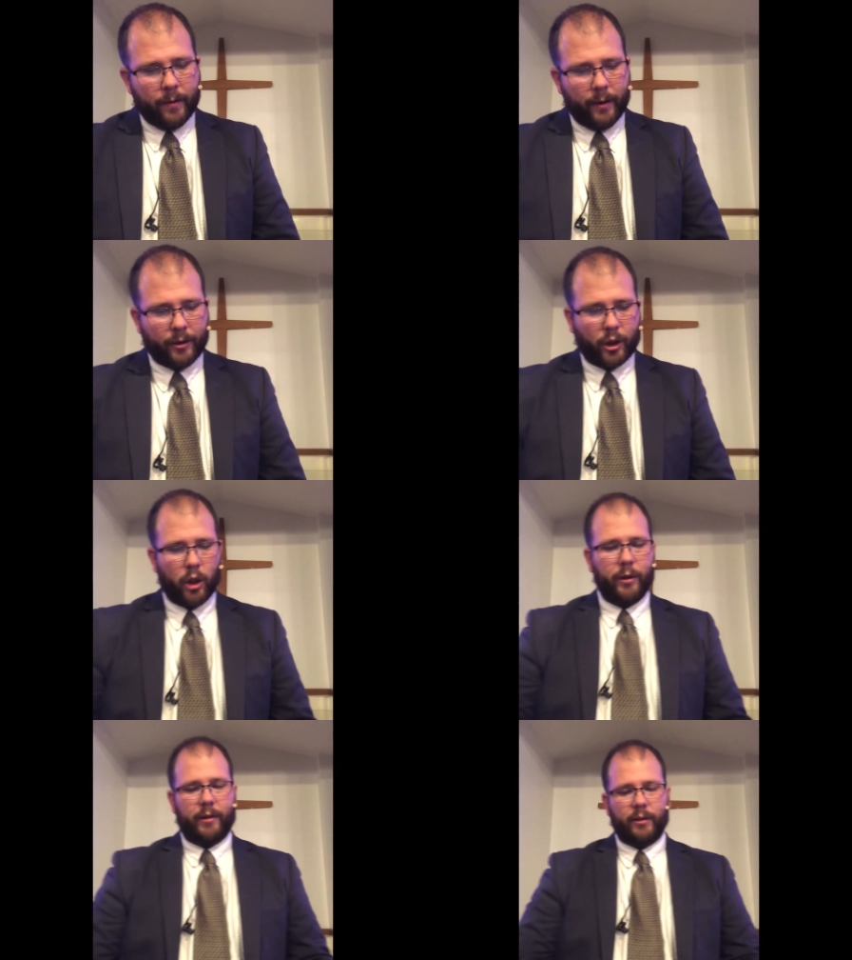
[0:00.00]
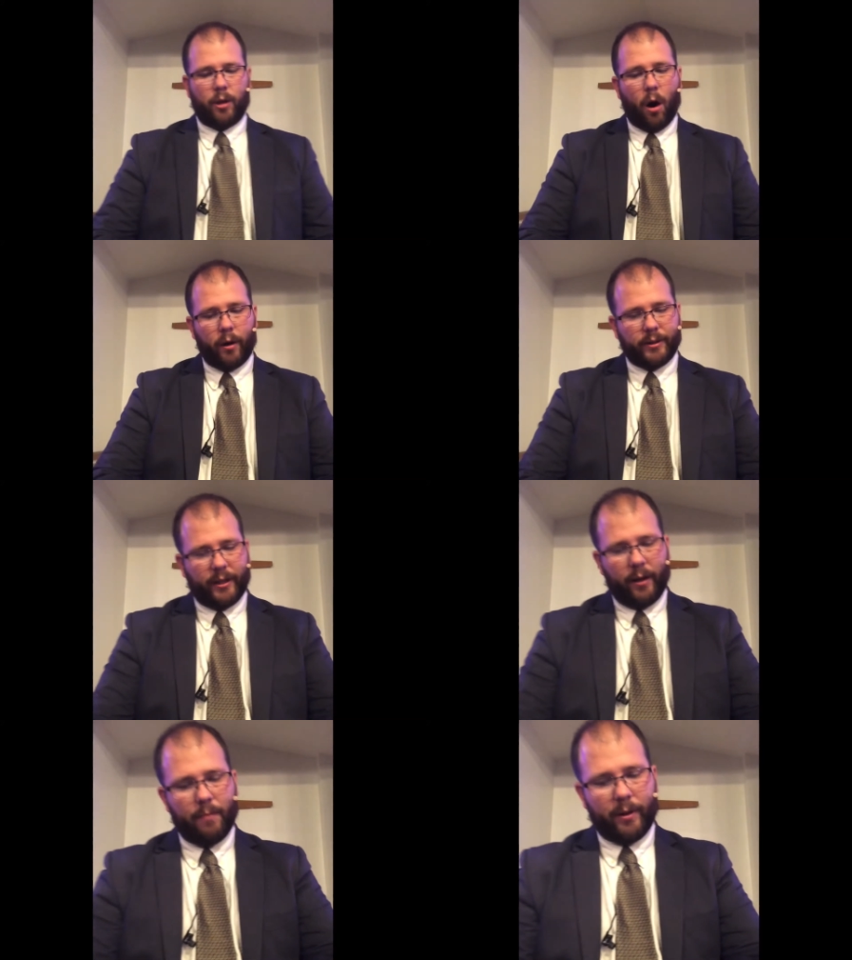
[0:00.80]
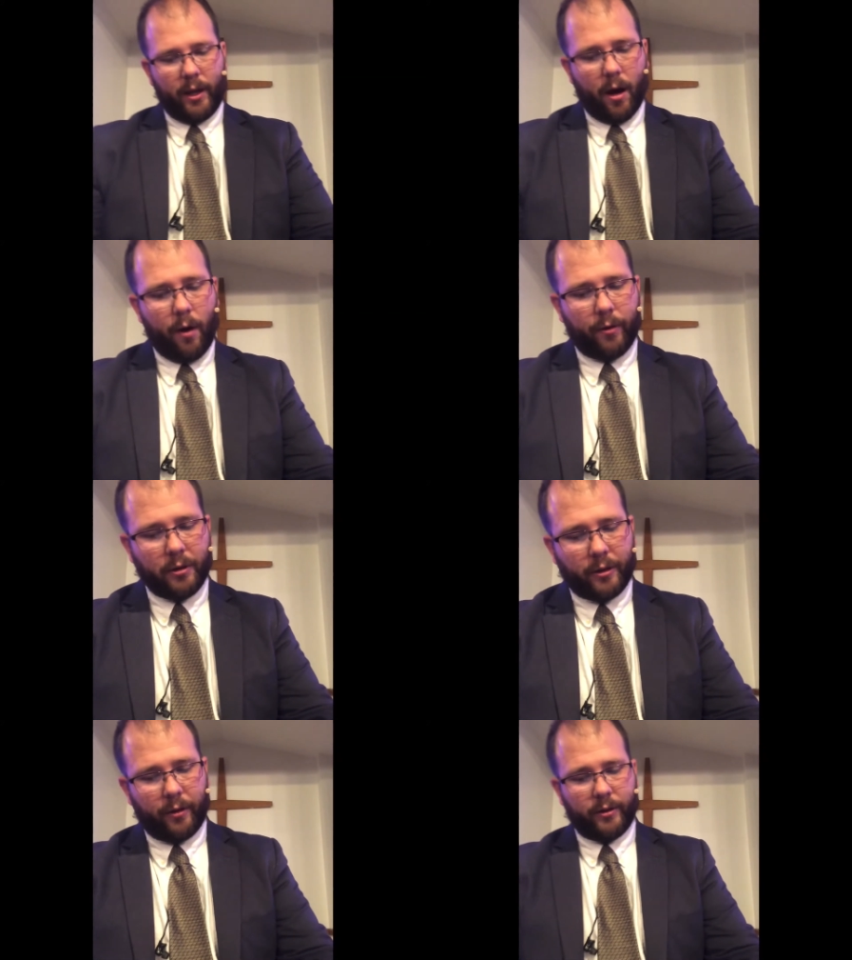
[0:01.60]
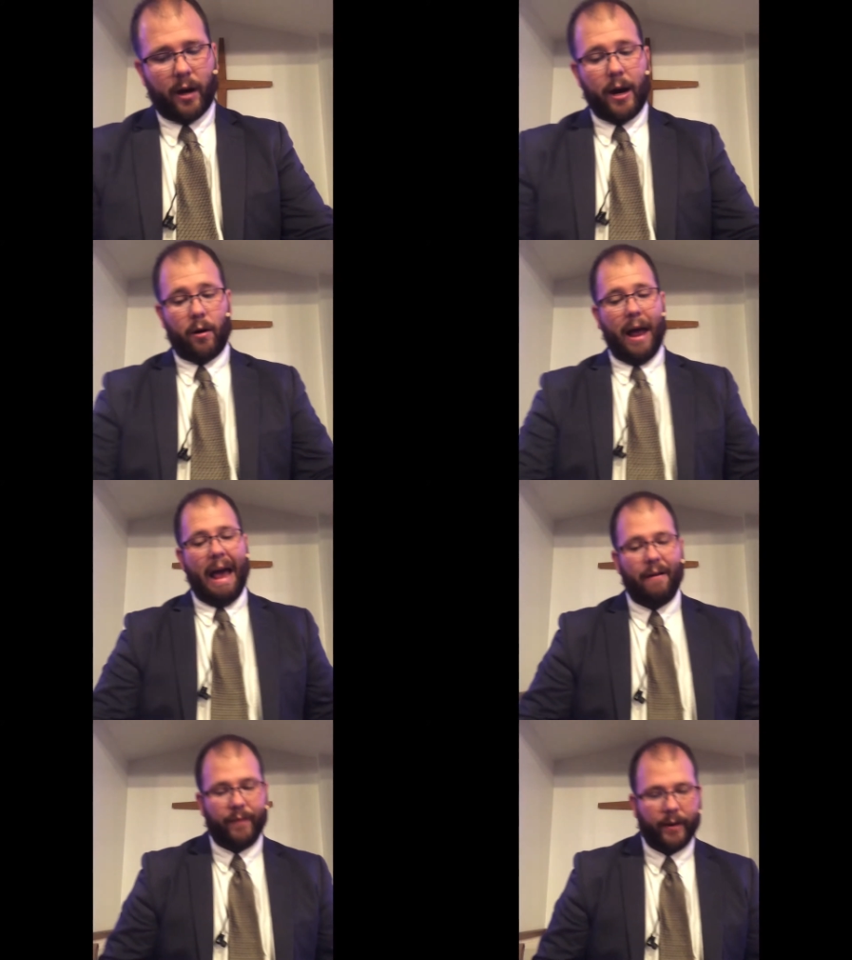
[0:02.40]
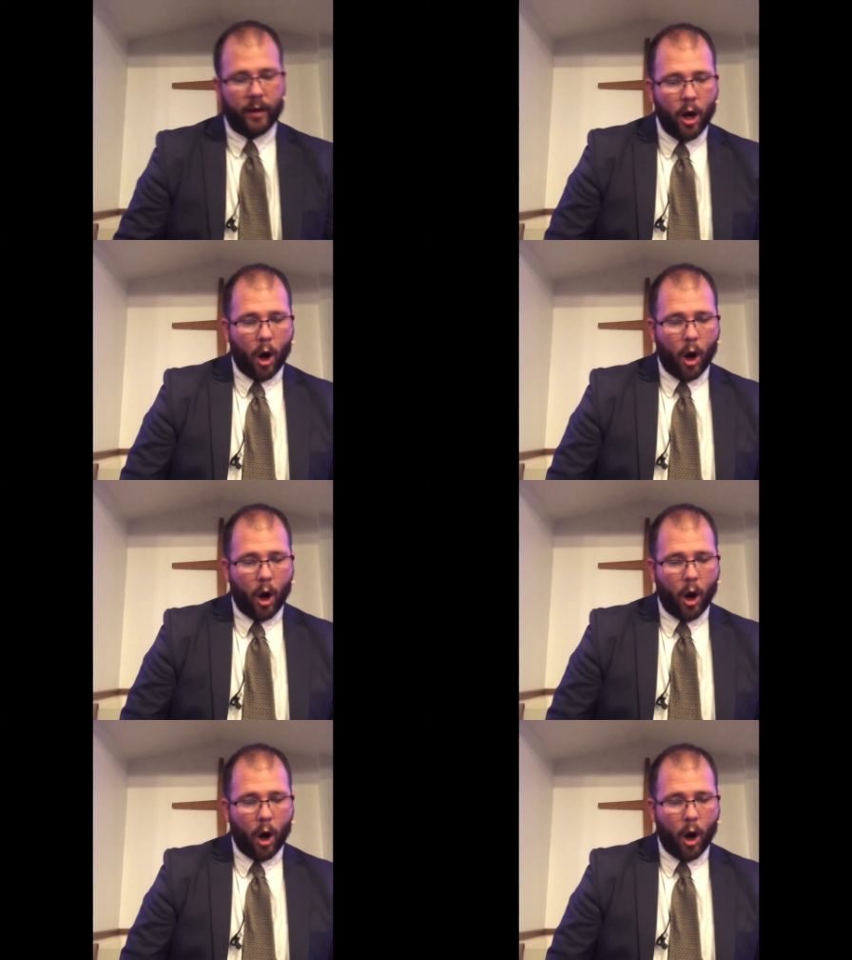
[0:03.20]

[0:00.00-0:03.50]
And surely this caused him and the others to desire heaven